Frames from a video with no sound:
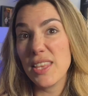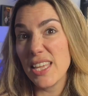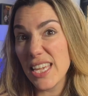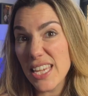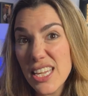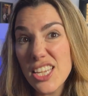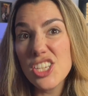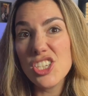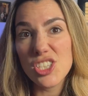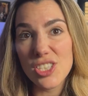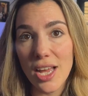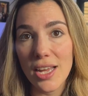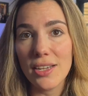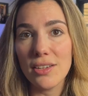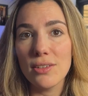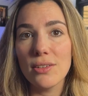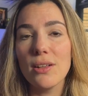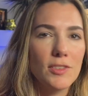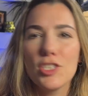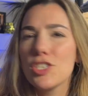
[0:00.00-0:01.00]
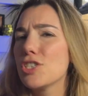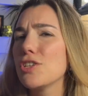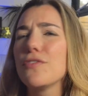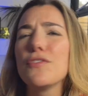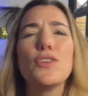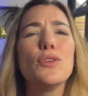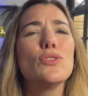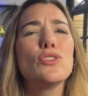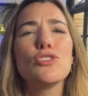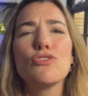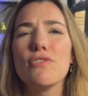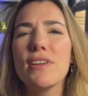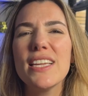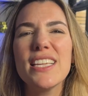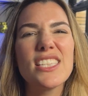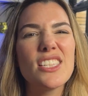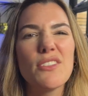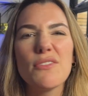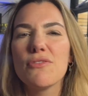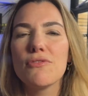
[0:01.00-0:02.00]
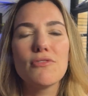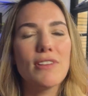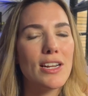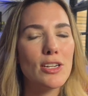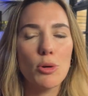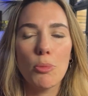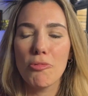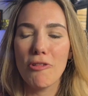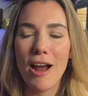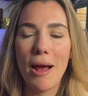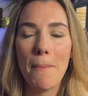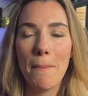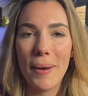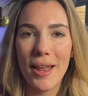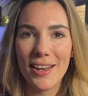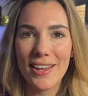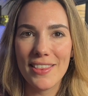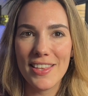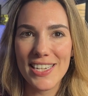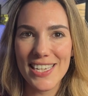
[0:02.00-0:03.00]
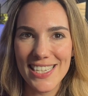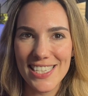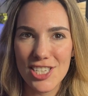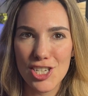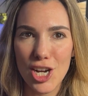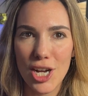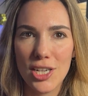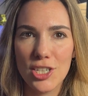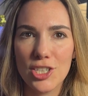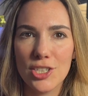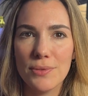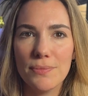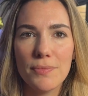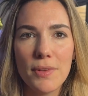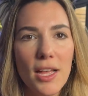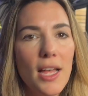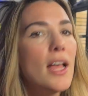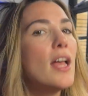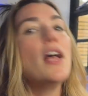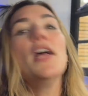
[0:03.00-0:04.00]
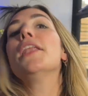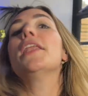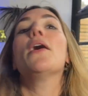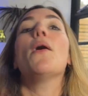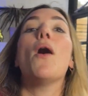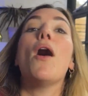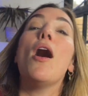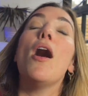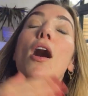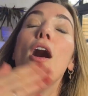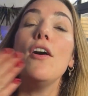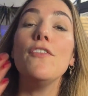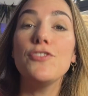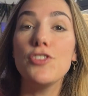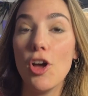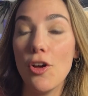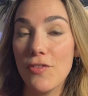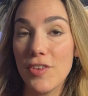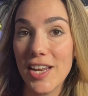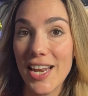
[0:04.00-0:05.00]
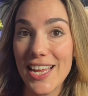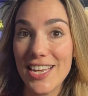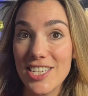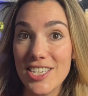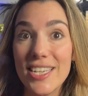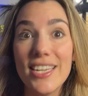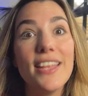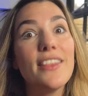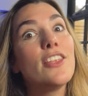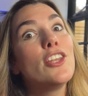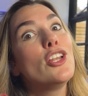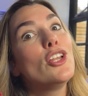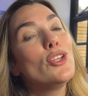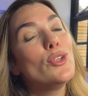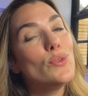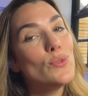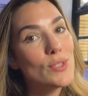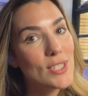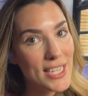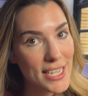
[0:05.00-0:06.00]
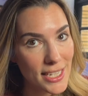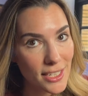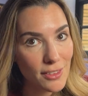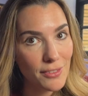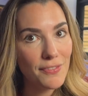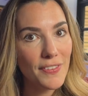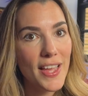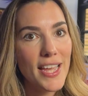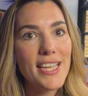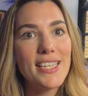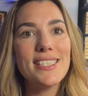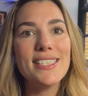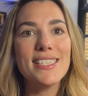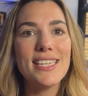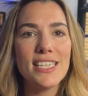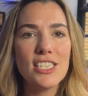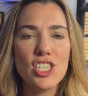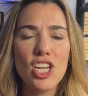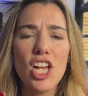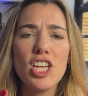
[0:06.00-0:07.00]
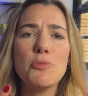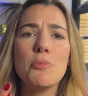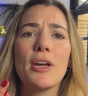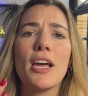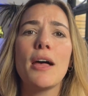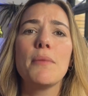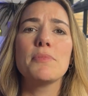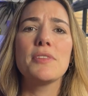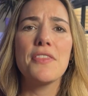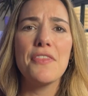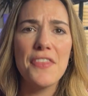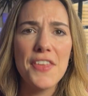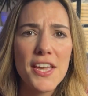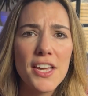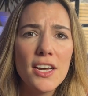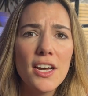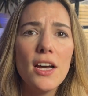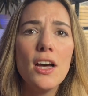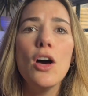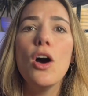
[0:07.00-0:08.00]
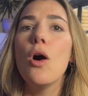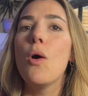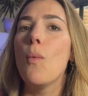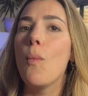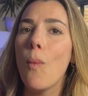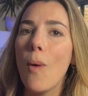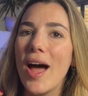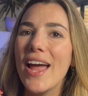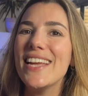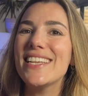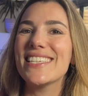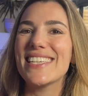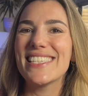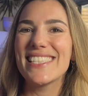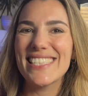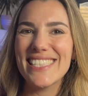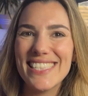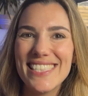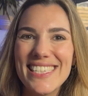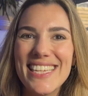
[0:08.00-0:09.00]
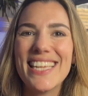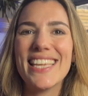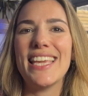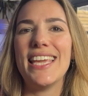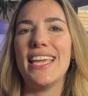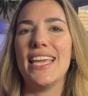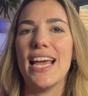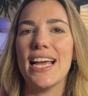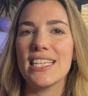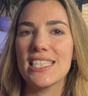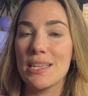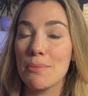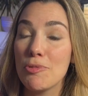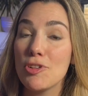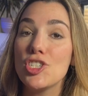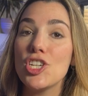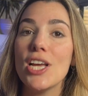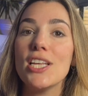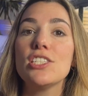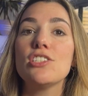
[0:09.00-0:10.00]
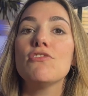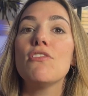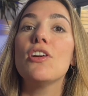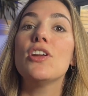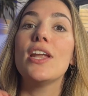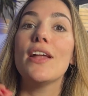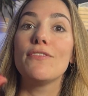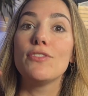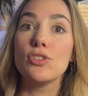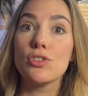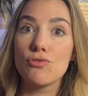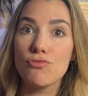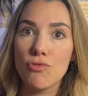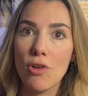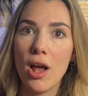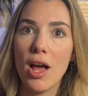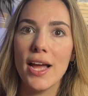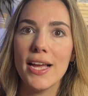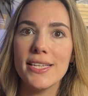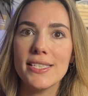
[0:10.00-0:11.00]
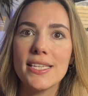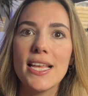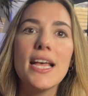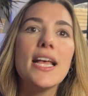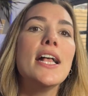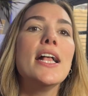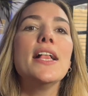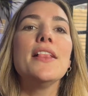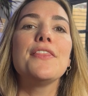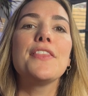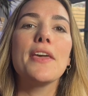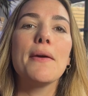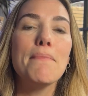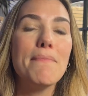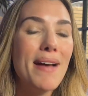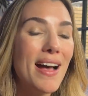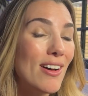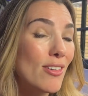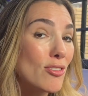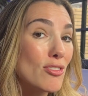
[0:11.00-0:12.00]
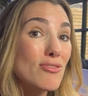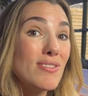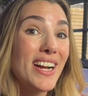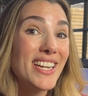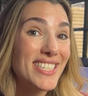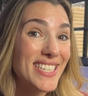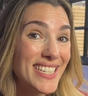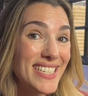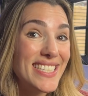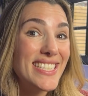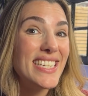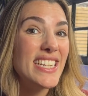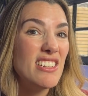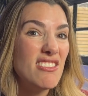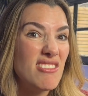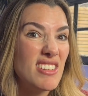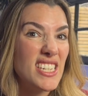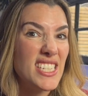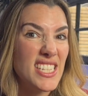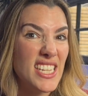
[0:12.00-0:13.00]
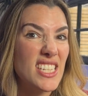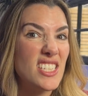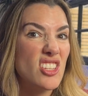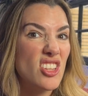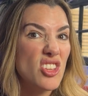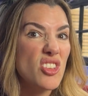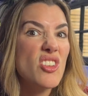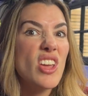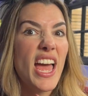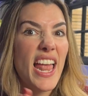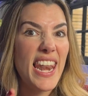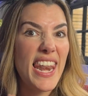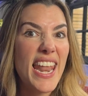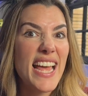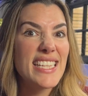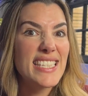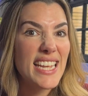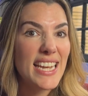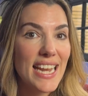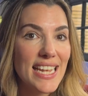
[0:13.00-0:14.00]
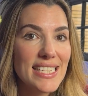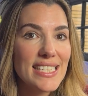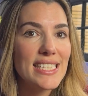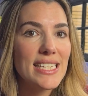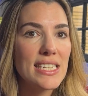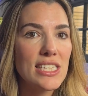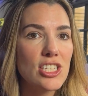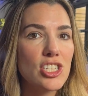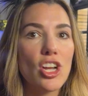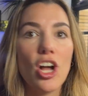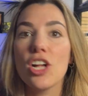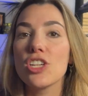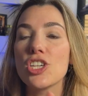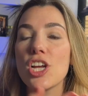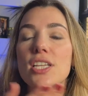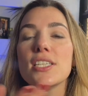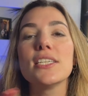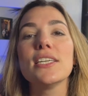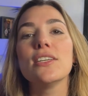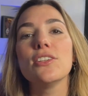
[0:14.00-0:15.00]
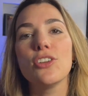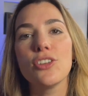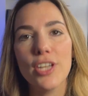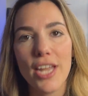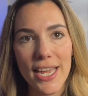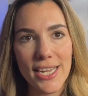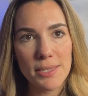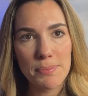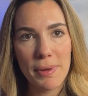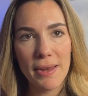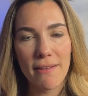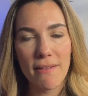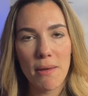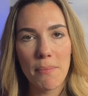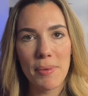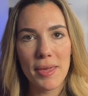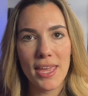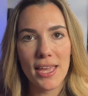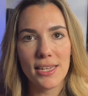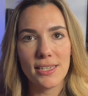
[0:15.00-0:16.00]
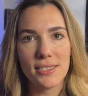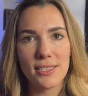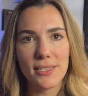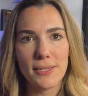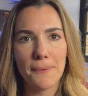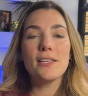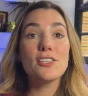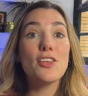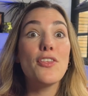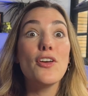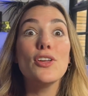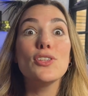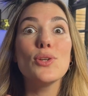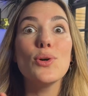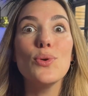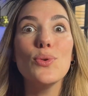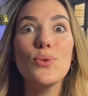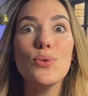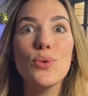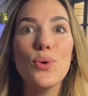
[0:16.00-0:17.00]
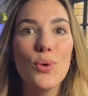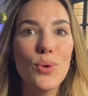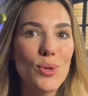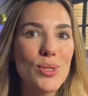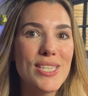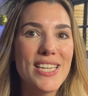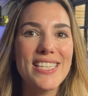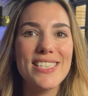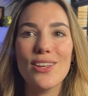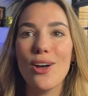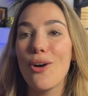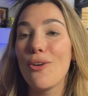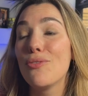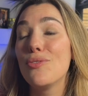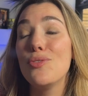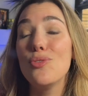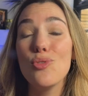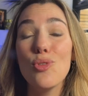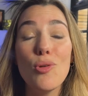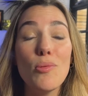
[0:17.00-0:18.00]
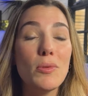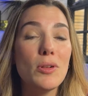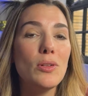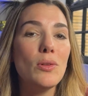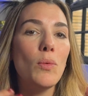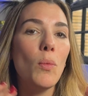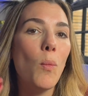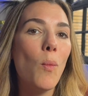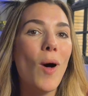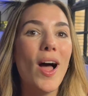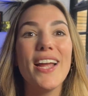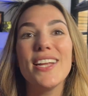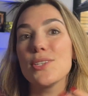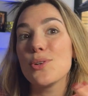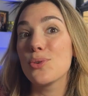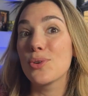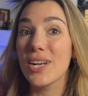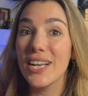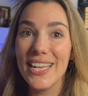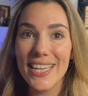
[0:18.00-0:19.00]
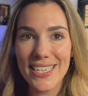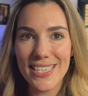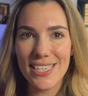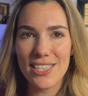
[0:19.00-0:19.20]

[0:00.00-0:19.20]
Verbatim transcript: with each cycle, just a few streaks of red or brown blood in the discharge. Now, after ovulation in the luteal phase, discharge becomes thicker, white, and sticky as the progesterone levels rise. The amount gradually decreases, so you get less and less discharge until your next period begins. So, those are all causes of normal, white, or clear